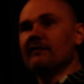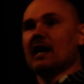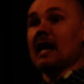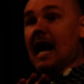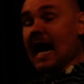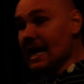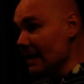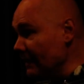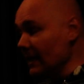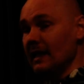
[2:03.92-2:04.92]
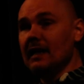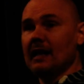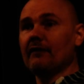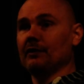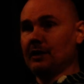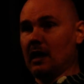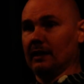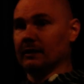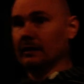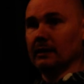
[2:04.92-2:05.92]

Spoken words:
on anything he'd ever done.